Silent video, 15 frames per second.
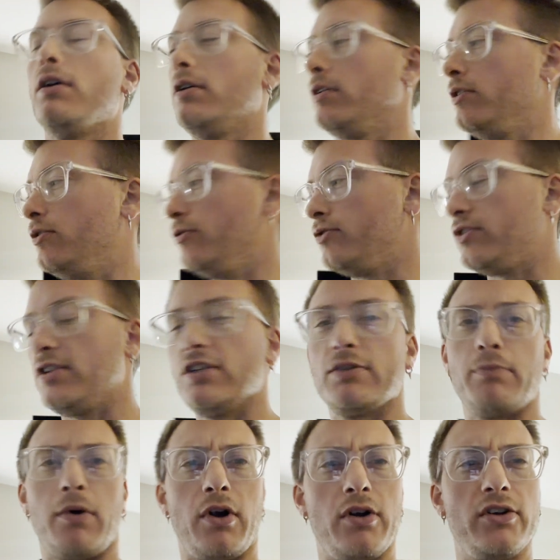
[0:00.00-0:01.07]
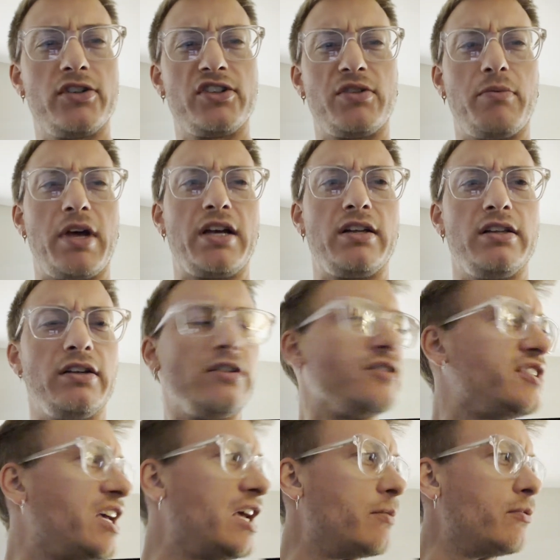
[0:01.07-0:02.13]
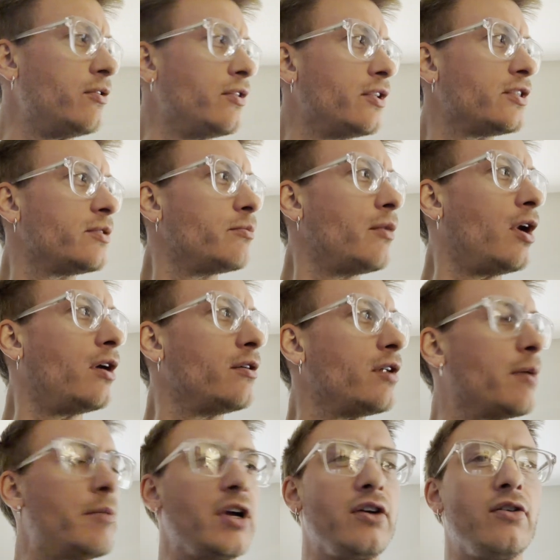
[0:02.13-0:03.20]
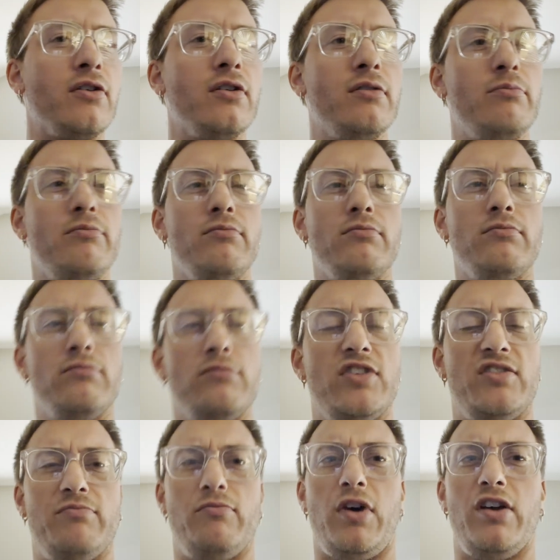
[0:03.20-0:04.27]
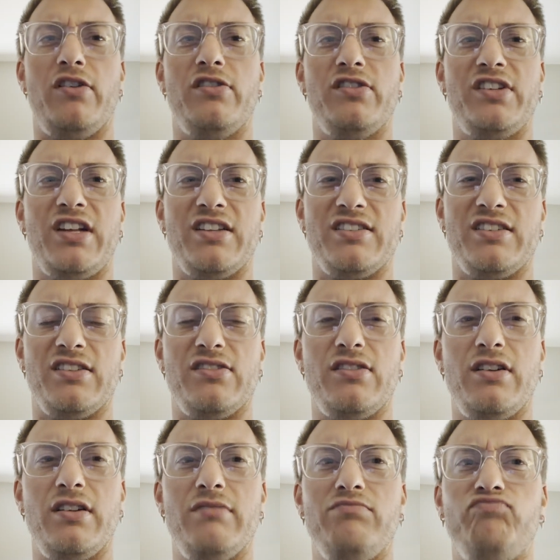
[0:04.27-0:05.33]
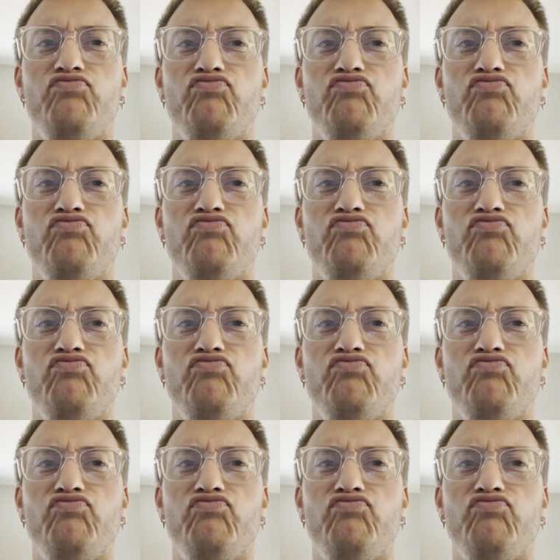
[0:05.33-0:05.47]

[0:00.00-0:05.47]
use these bars to make a little table that that my current monitor stand sits on.